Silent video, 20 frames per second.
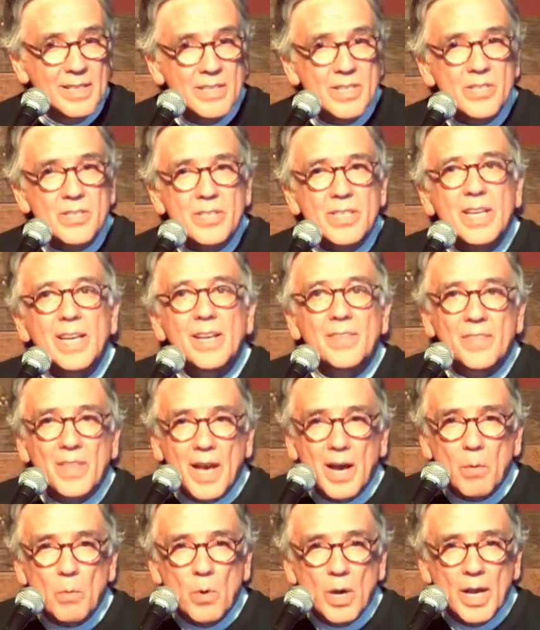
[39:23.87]
to see it
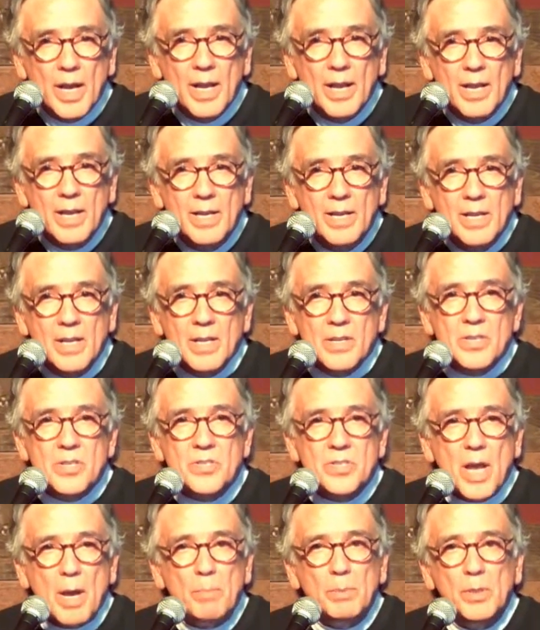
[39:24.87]
that way, to
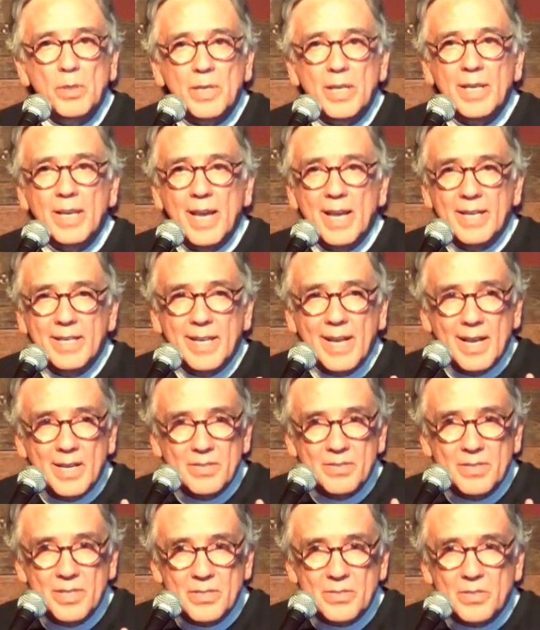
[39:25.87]
stop looking at it
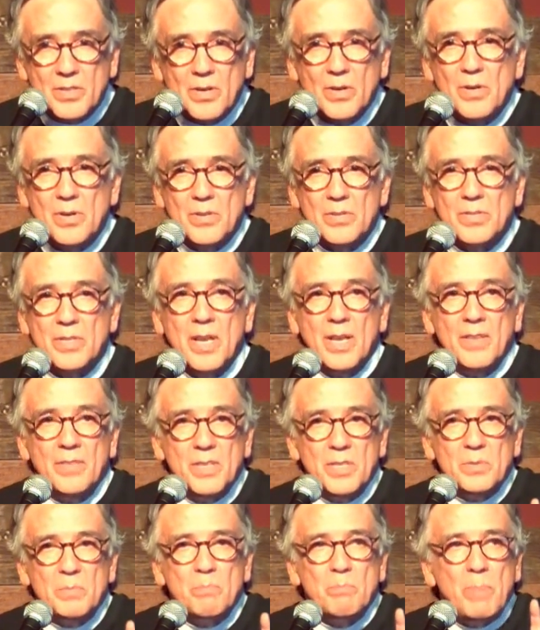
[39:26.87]
as this curse,
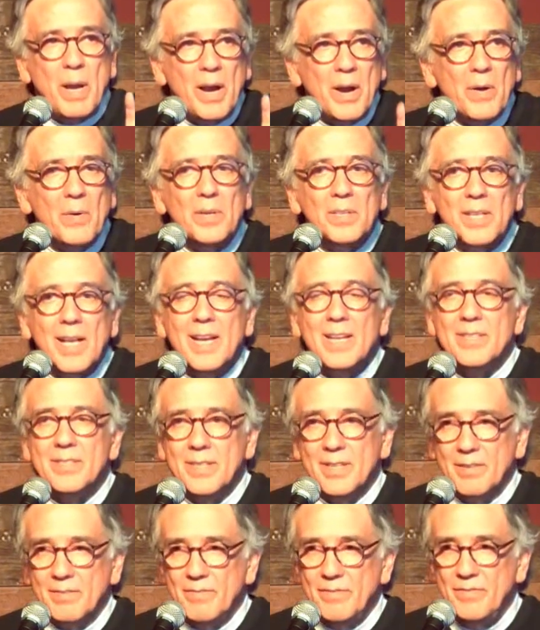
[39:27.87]
this
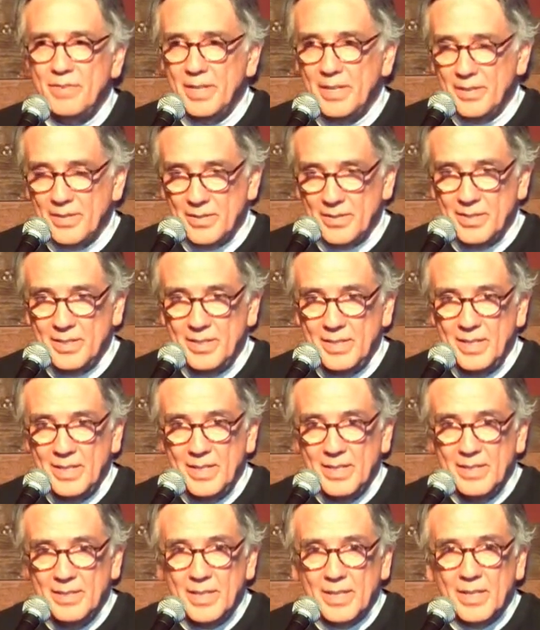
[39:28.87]
paralyzing fear
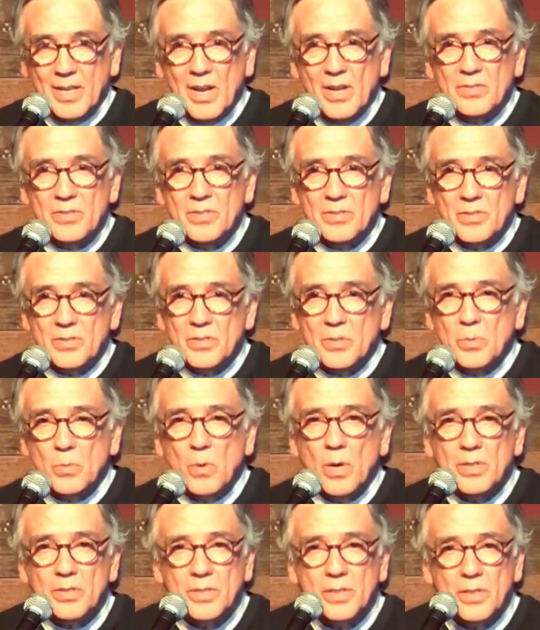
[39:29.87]
that causes us to
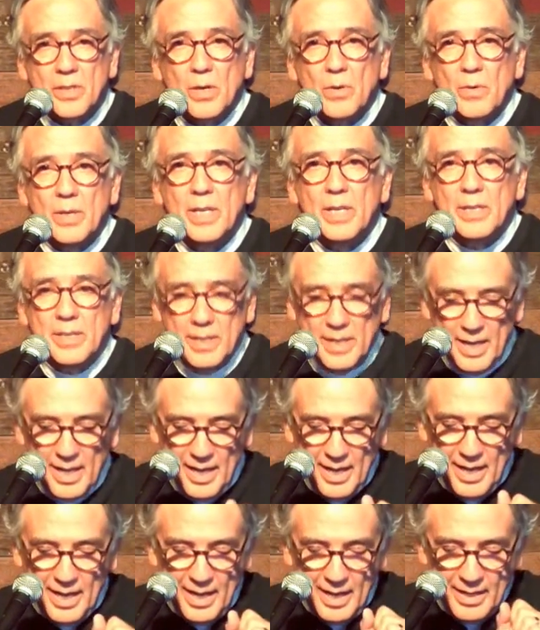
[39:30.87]
want to go in
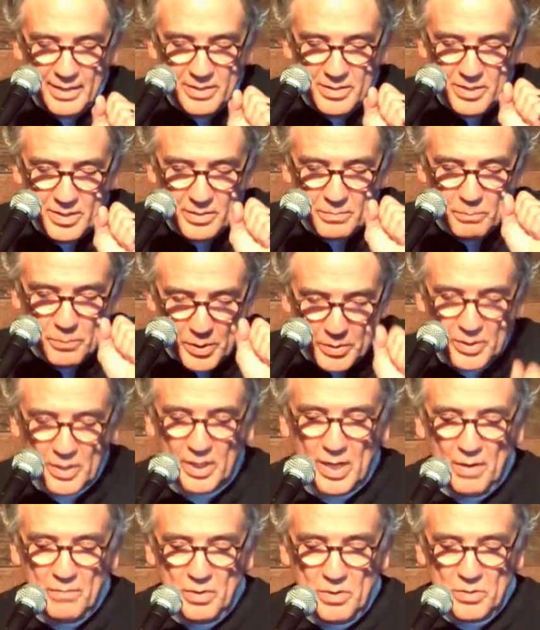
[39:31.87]
and just put the
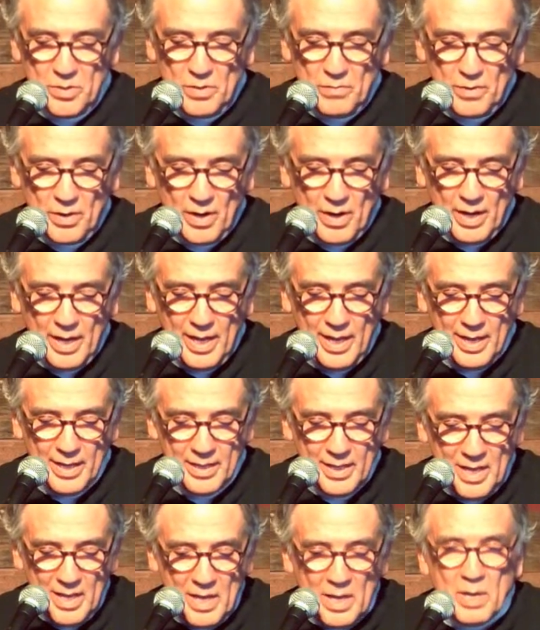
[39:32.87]
covers over our
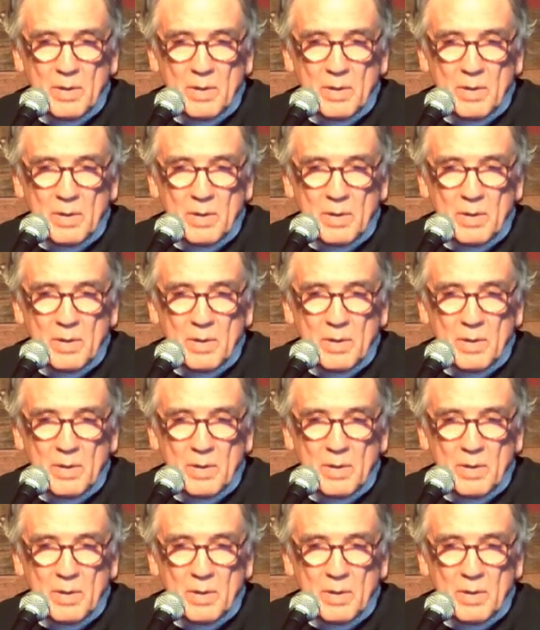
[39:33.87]
head,